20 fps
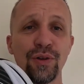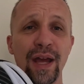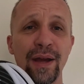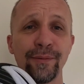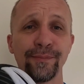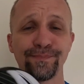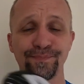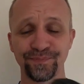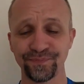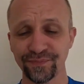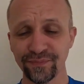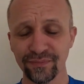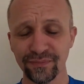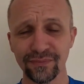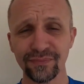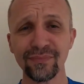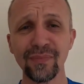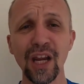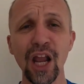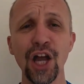Now,
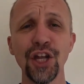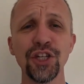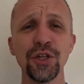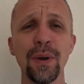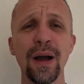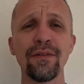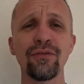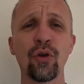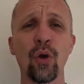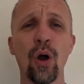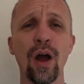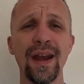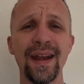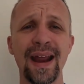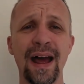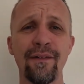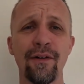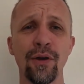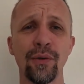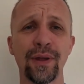I do have quite a
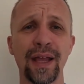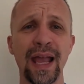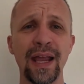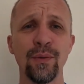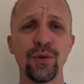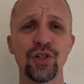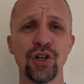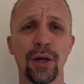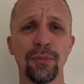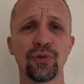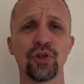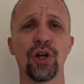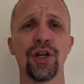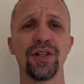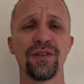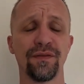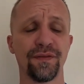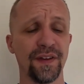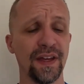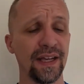narrow gait, which I'm
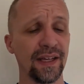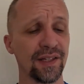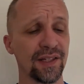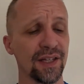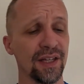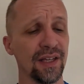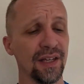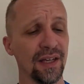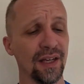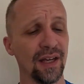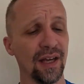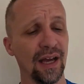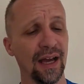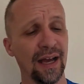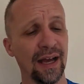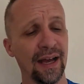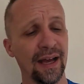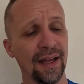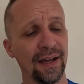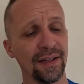trying to fix,
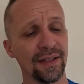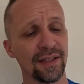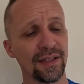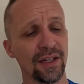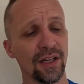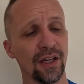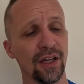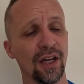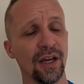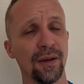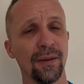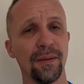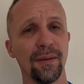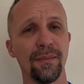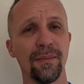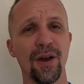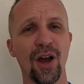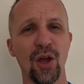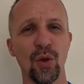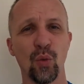and
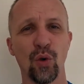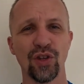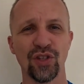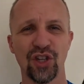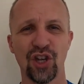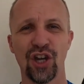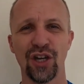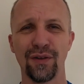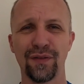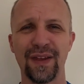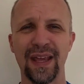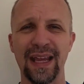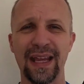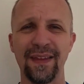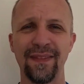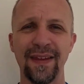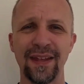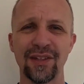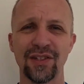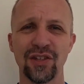I was kind of
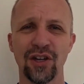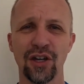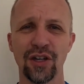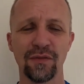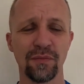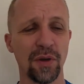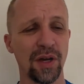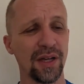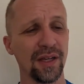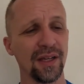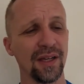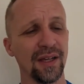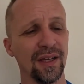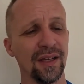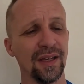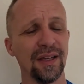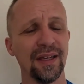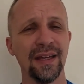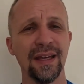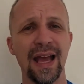kicking the inside of my
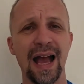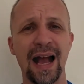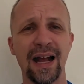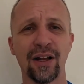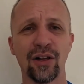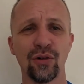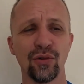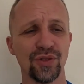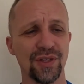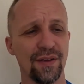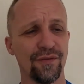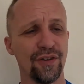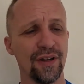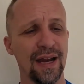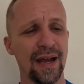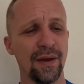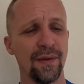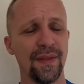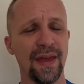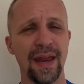ankles every
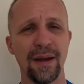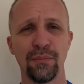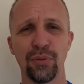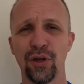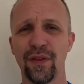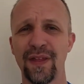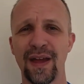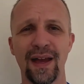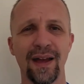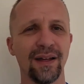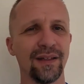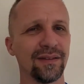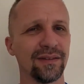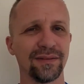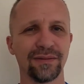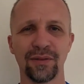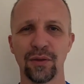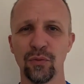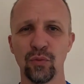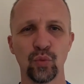now and then, but that
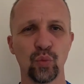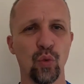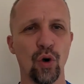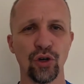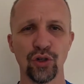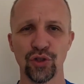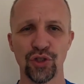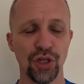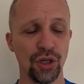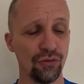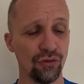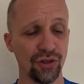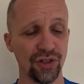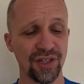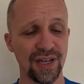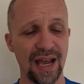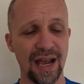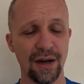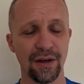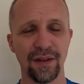1 or 2
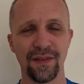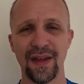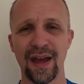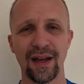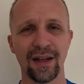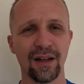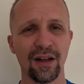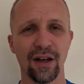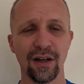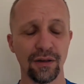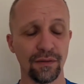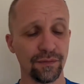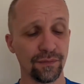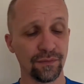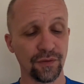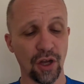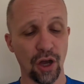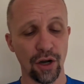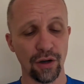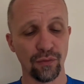runs down and that kind
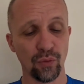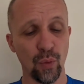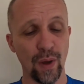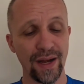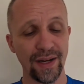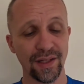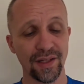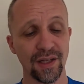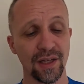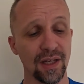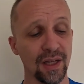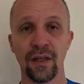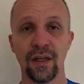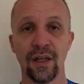of went.